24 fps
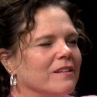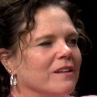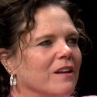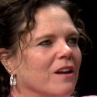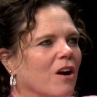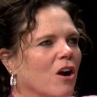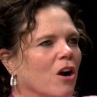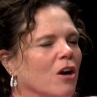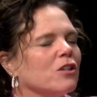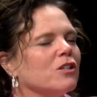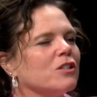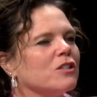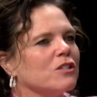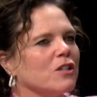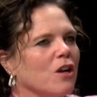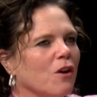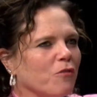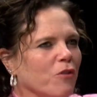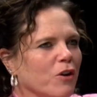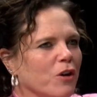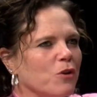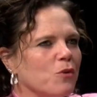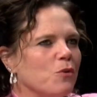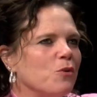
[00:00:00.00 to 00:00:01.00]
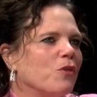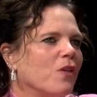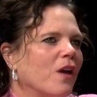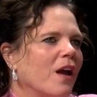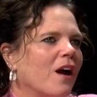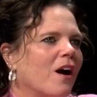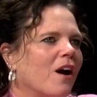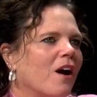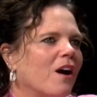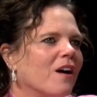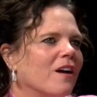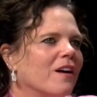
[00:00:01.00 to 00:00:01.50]
are discovering who they
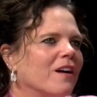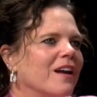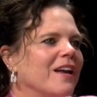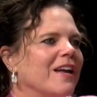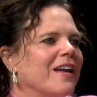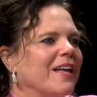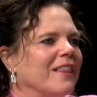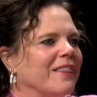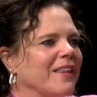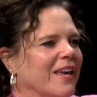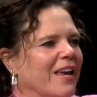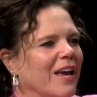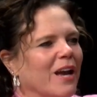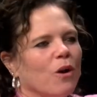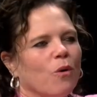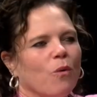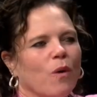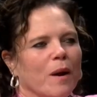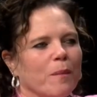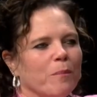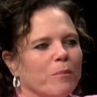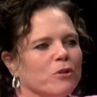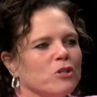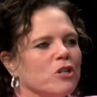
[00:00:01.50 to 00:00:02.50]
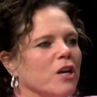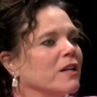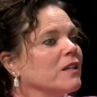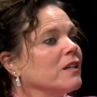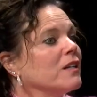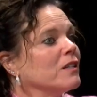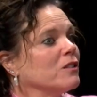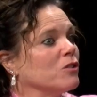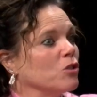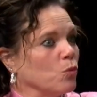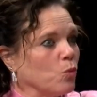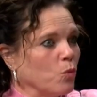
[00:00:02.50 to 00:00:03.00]
are and they can't quite project it
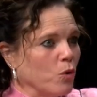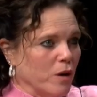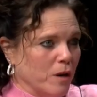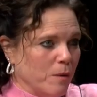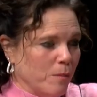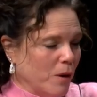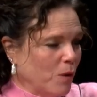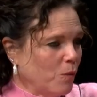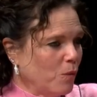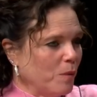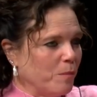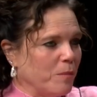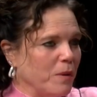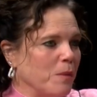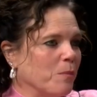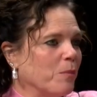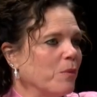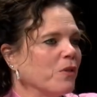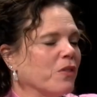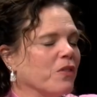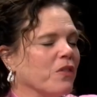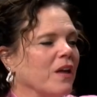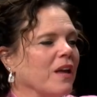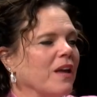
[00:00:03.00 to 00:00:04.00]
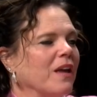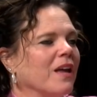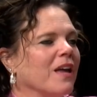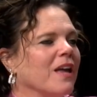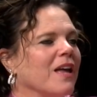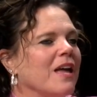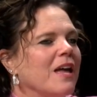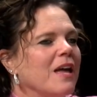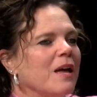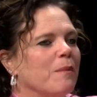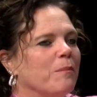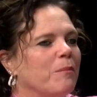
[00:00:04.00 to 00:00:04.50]
because they're worried about what people think.
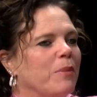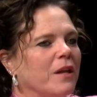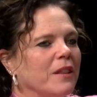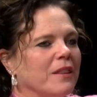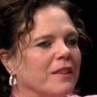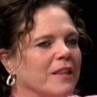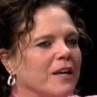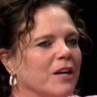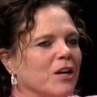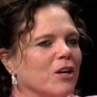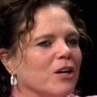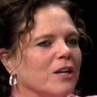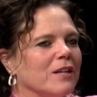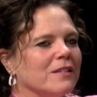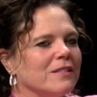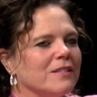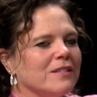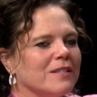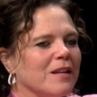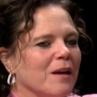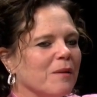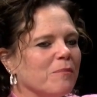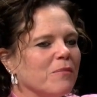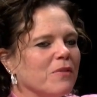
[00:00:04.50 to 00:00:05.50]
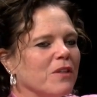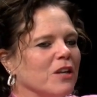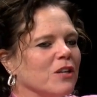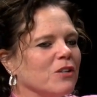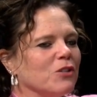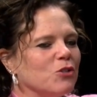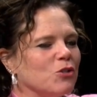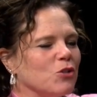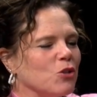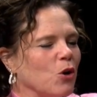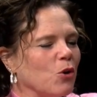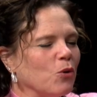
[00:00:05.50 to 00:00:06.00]
But there is something
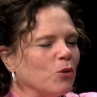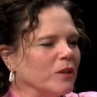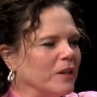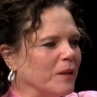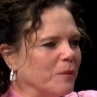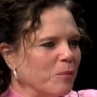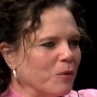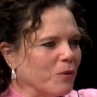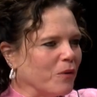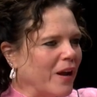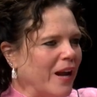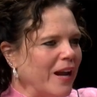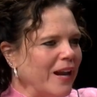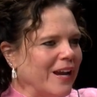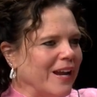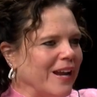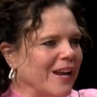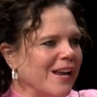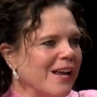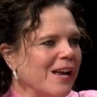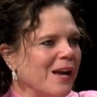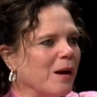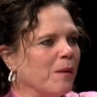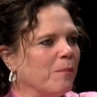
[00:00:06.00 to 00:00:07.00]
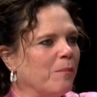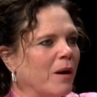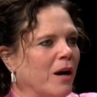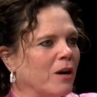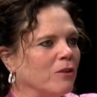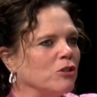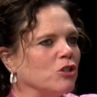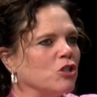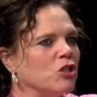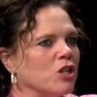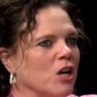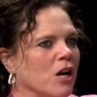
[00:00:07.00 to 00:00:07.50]
so liberating
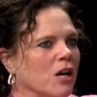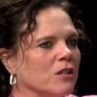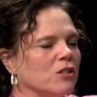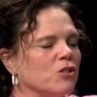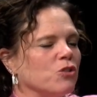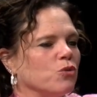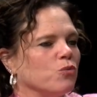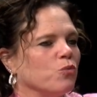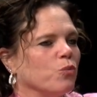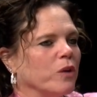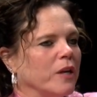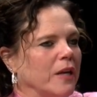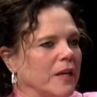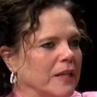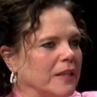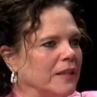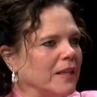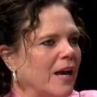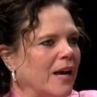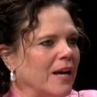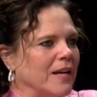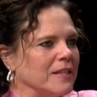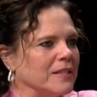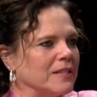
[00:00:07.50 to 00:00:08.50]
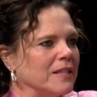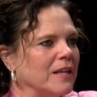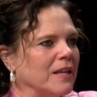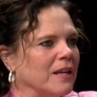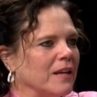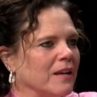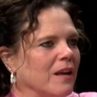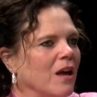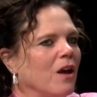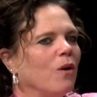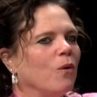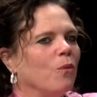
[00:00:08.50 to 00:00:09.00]
about just
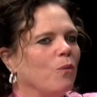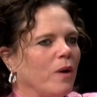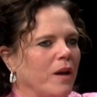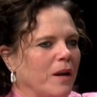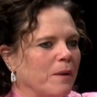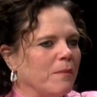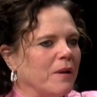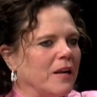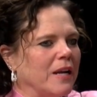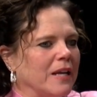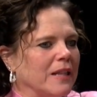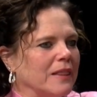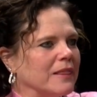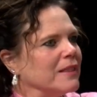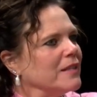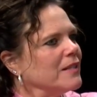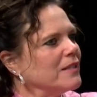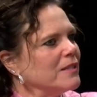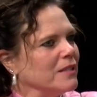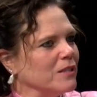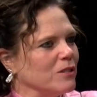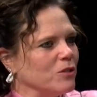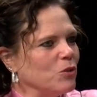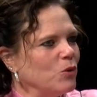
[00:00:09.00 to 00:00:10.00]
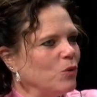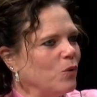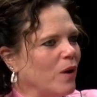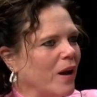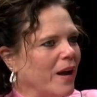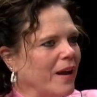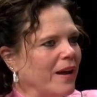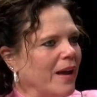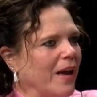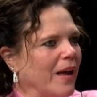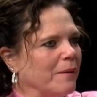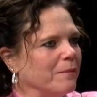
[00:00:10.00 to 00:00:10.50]
realizing, wait a minute, this is who I
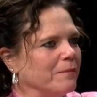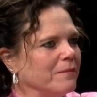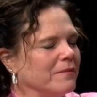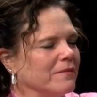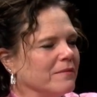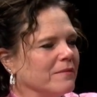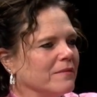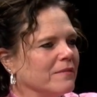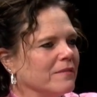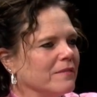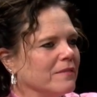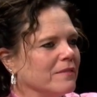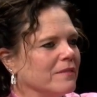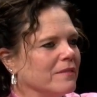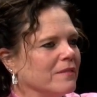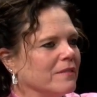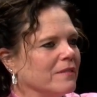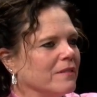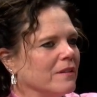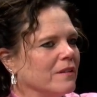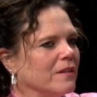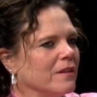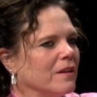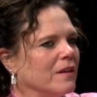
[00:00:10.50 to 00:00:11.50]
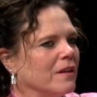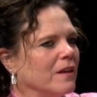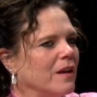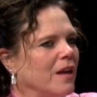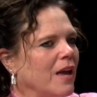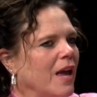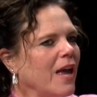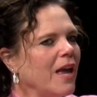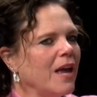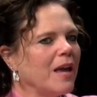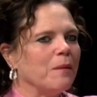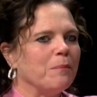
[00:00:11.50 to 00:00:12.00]
am.
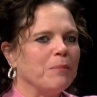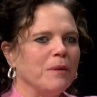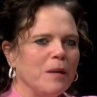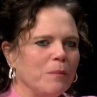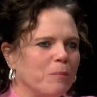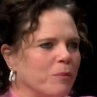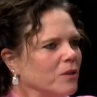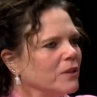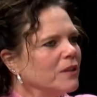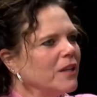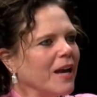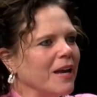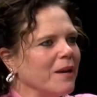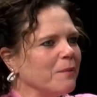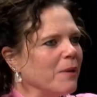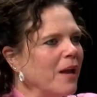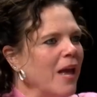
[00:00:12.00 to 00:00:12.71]
Hey, people like me.